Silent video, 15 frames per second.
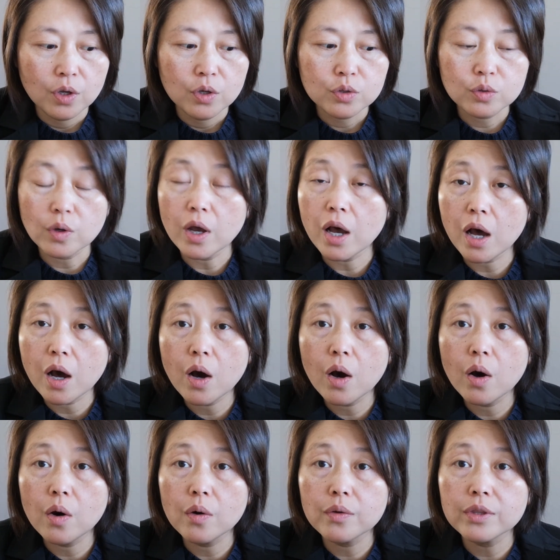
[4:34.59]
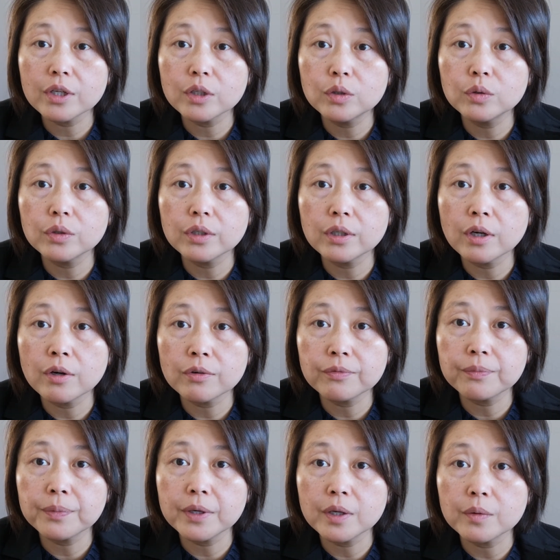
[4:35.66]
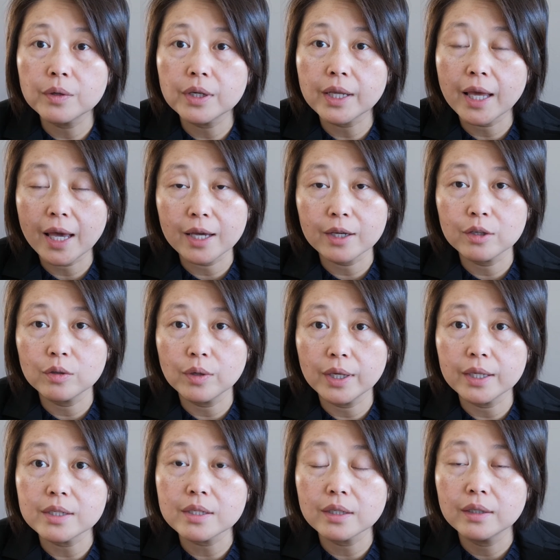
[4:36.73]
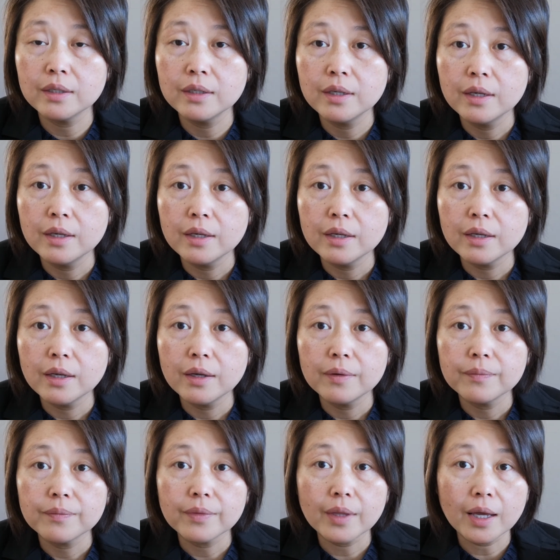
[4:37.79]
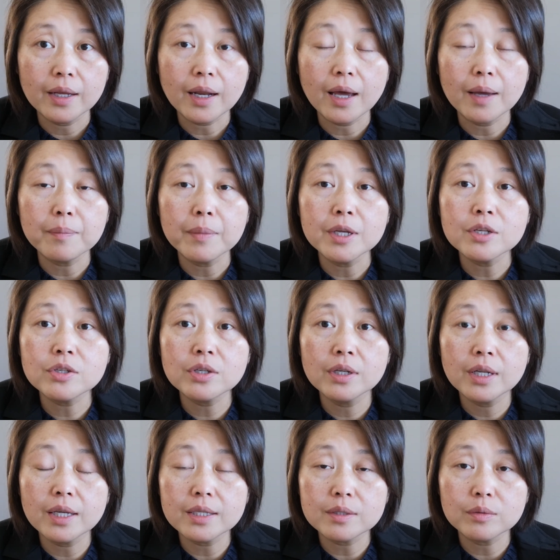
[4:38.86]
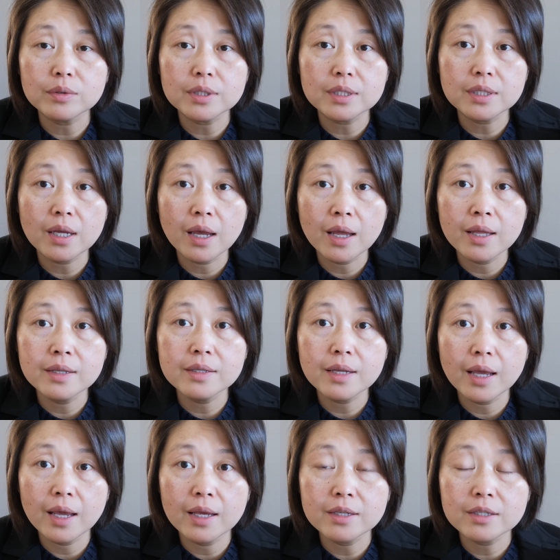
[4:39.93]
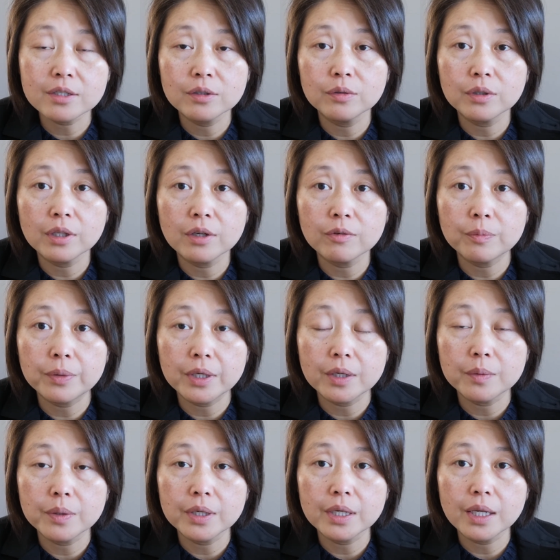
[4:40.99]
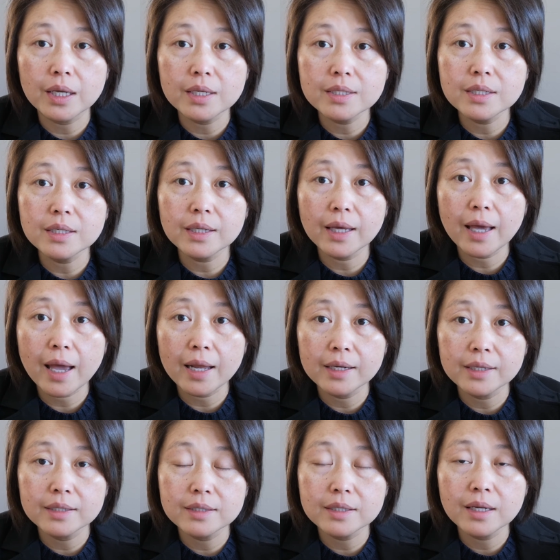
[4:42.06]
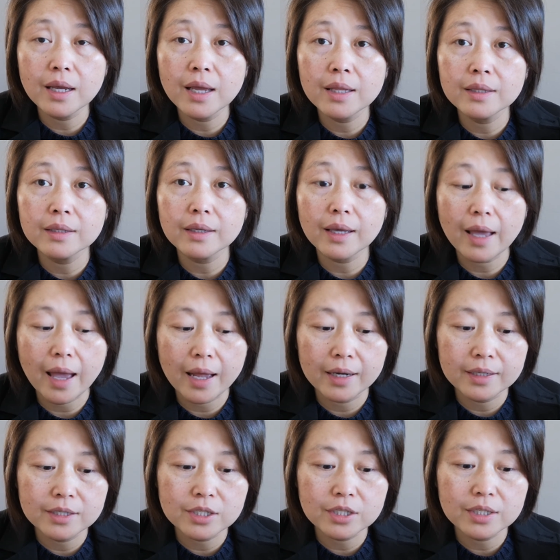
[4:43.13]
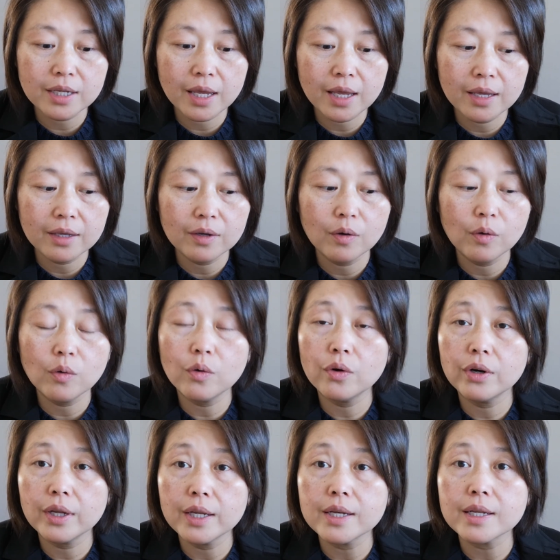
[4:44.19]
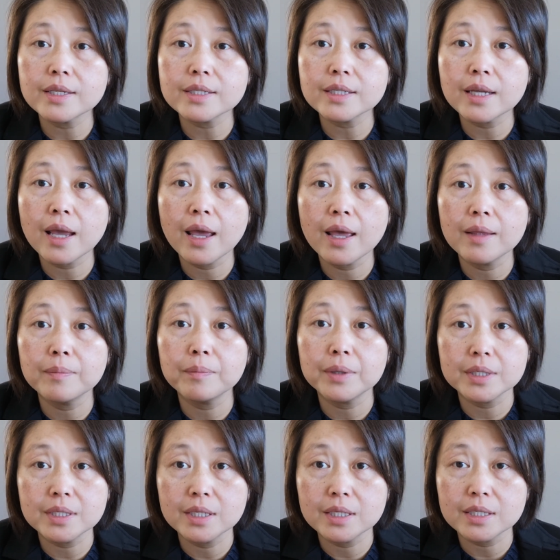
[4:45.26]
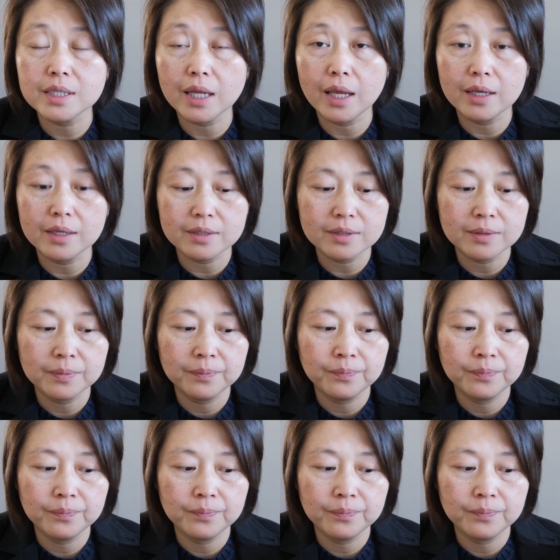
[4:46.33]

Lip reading: So how the cooling off period calculated? And I mentioned it's 10 days cooling off period. Is it 10 calendar day or it is 10 business days?